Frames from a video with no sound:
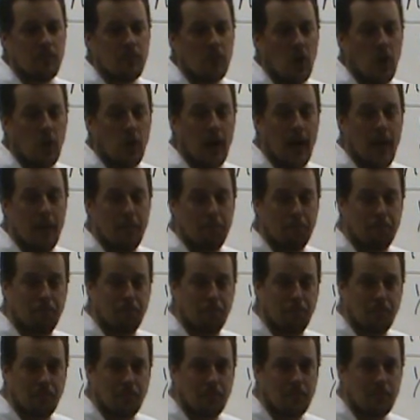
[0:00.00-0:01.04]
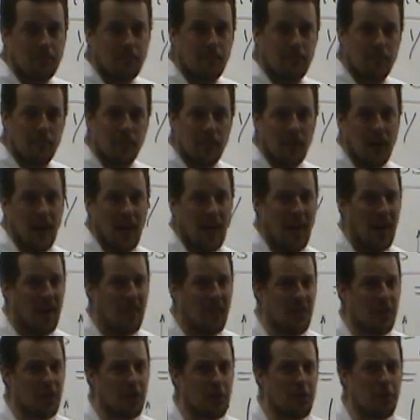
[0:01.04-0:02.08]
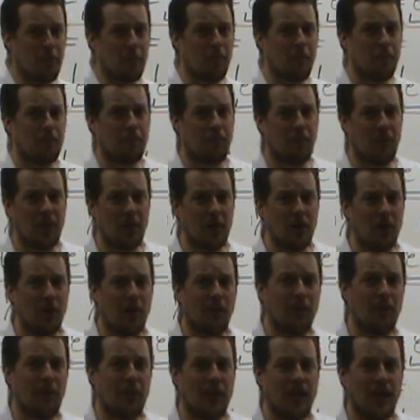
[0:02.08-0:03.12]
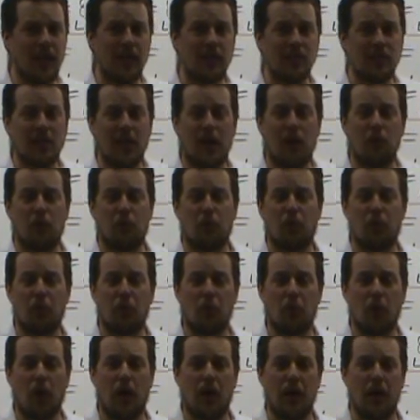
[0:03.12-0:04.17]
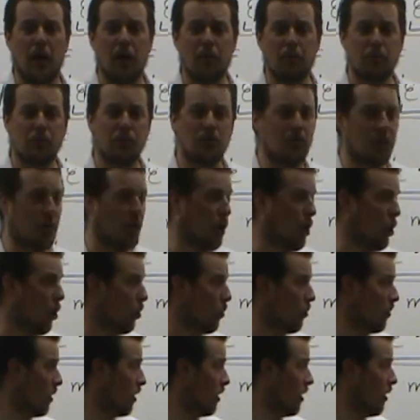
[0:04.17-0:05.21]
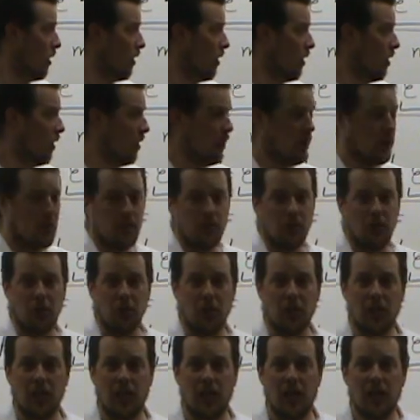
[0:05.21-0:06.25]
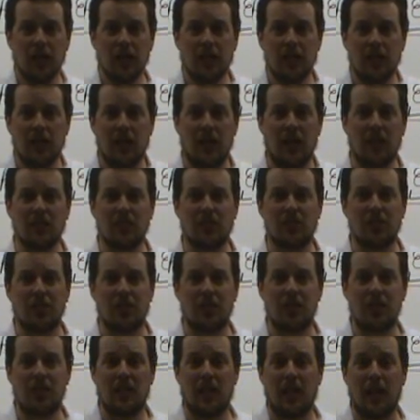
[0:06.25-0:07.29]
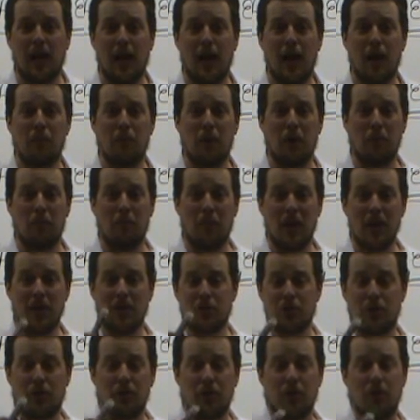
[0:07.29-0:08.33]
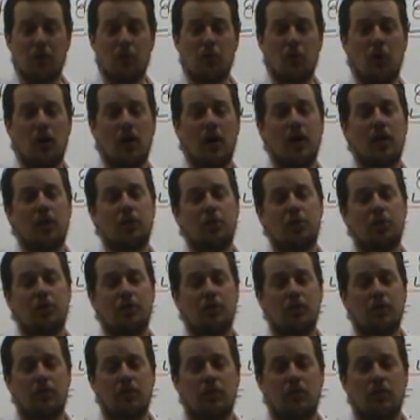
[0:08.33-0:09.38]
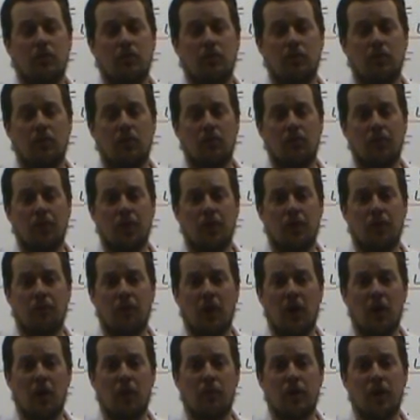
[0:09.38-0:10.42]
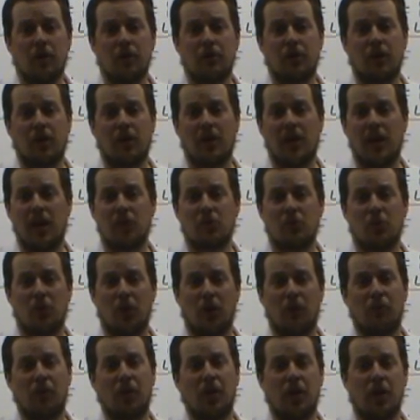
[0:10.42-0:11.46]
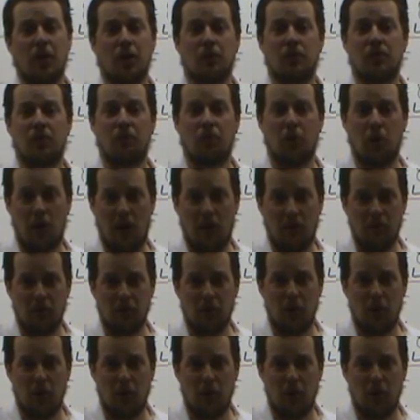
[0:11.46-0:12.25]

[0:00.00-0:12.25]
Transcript: All right? I think you can figure everything else out from the write-up, so good luck. I'll see you in lab, and make sure that you watch the volumetric glassware videos if you haven't